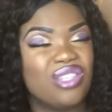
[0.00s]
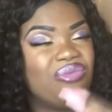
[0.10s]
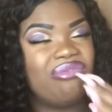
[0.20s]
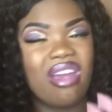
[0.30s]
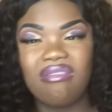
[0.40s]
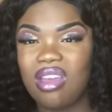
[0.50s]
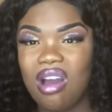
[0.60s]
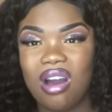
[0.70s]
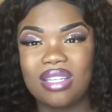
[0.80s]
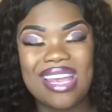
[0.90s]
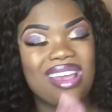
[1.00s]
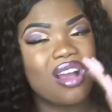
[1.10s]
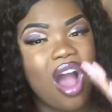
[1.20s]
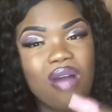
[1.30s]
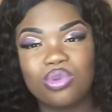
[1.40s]
It's very hard. It
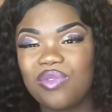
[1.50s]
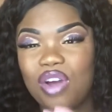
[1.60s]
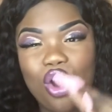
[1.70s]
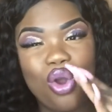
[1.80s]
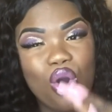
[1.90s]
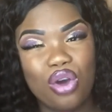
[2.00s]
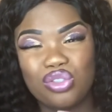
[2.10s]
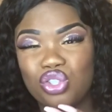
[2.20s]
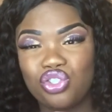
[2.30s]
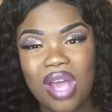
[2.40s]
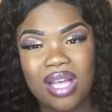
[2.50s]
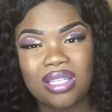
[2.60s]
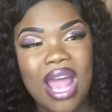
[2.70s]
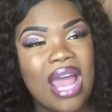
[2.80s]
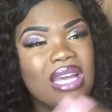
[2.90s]
comes with a lot of
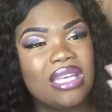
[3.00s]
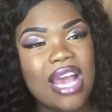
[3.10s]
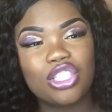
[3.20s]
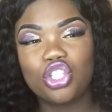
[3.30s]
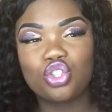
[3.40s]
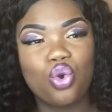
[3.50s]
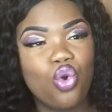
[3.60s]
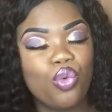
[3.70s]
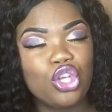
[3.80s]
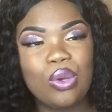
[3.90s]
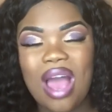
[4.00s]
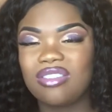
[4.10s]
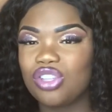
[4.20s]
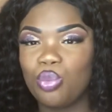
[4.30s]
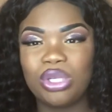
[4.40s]
stress. Yes, it's cool when you have
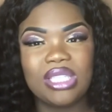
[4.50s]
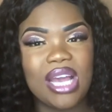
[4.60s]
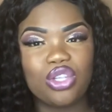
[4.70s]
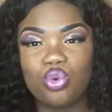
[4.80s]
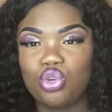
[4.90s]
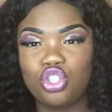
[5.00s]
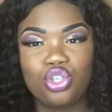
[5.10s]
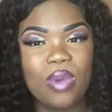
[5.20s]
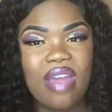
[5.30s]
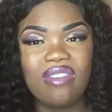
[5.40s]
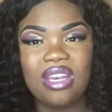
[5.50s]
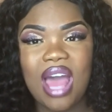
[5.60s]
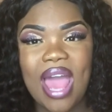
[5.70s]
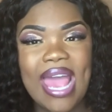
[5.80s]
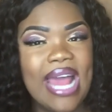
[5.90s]
someone there talking to you every
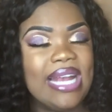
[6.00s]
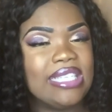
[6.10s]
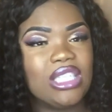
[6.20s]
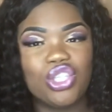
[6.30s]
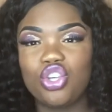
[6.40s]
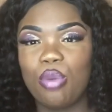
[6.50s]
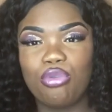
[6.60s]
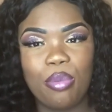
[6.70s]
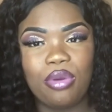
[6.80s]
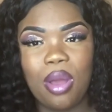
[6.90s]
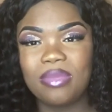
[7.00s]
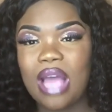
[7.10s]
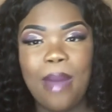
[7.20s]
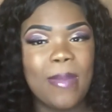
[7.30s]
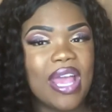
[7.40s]
night, listening to your problems,
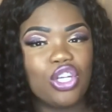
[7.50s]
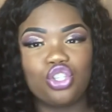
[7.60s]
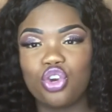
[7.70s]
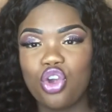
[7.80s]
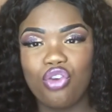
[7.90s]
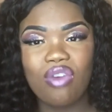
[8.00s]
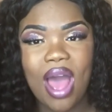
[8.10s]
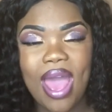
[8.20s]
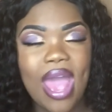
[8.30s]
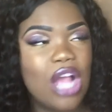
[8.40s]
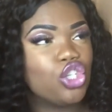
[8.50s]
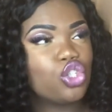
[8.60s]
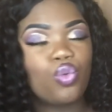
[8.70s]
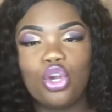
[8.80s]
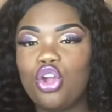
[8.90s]
making sure you're right.
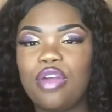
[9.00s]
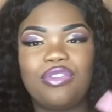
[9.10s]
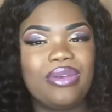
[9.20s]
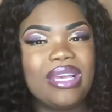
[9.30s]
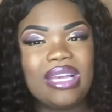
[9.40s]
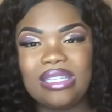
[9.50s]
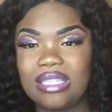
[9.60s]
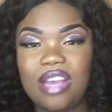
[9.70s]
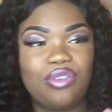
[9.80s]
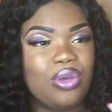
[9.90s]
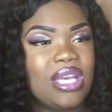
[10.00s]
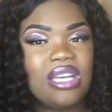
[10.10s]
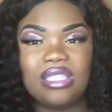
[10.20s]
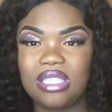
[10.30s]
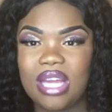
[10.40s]
Just want to know if you
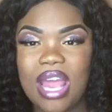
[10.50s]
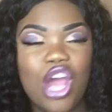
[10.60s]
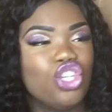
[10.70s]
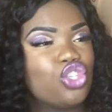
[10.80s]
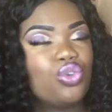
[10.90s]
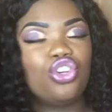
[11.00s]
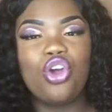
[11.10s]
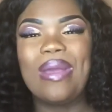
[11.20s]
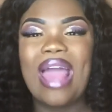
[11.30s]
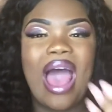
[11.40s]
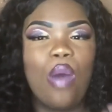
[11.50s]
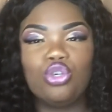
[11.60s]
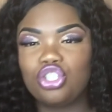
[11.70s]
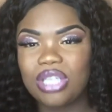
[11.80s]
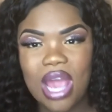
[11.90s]
eating today. Just want to know how
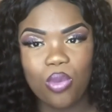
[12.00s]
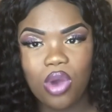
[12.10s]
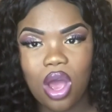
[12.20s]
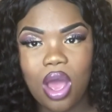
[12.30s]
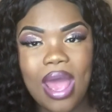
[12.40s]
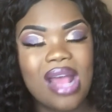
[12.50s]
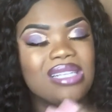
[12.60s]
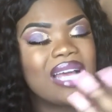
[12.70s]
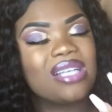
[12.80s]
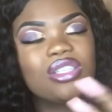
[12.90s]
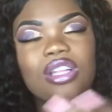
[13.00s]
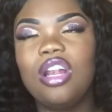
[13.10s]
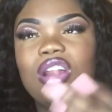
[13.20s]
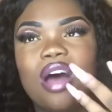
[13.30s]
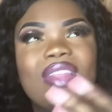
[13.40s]
was your day at work. That's
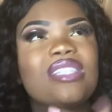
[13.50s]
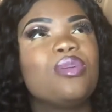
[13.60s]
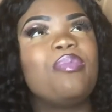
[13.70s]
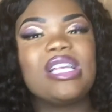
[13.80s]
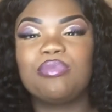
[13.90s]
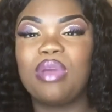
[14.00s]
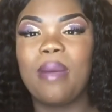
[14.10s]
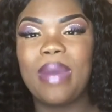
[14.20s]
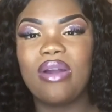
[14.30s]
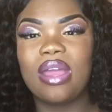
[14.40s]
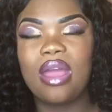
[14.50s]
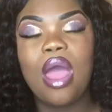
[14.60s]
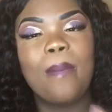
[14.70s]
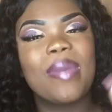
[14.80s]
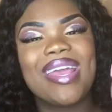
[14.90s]
the best bit about it.
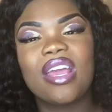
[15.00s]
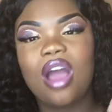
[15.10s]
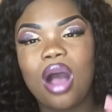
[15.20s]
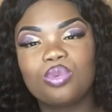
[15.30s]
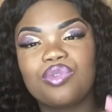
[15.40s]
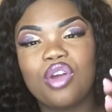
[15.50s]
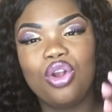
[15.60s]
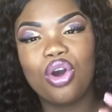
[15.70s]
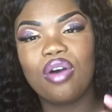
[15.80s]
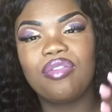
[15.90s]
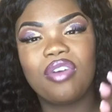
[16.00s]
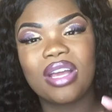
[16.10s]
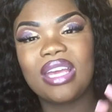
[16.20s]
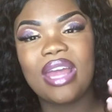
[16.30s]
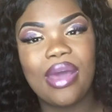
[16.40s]
But it comes with a lot of
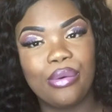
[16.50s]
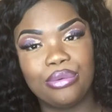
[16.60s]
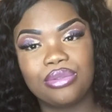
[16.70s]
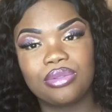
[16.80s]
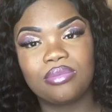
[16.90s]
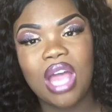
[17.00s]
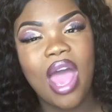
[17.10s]
fucking L's.